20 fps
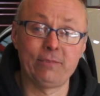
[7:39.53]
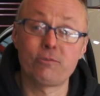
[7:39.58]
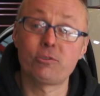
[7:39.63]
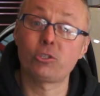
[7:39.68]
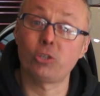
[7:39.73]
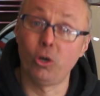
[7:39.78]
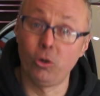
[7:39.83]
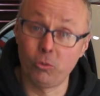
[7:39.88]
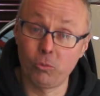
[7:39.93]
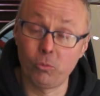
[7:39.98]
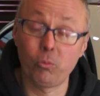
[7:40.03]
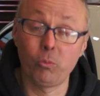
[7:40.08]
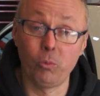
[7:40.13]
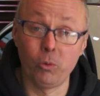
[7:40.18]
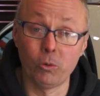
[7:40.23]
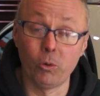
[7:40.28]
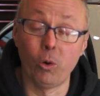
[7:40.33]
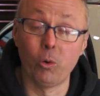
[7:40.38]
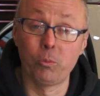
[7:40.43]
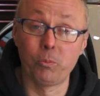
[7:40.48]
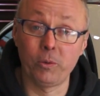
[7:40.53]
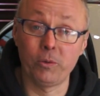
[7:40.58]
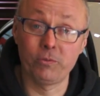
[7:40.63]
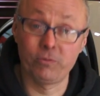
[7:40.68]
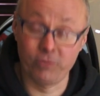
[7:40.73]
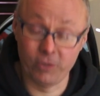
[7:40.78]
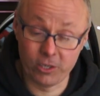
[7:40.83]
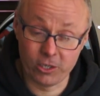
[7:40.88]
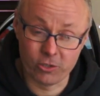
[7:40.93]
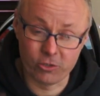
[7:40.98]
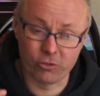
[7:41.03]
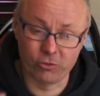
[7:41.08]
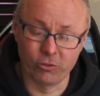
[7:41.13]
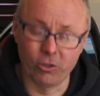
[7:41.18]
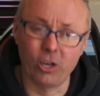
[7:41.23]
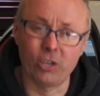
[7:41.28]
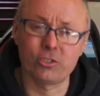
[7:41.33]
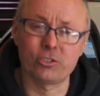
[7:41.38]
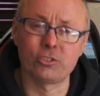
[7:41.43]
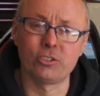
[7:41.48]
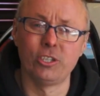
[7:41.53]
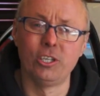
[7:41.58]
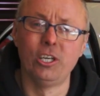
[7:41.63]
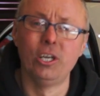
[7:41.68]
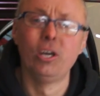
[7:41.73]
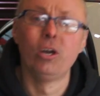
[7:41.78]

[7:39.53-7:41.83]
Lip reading: So we're hoping, fingers crossed,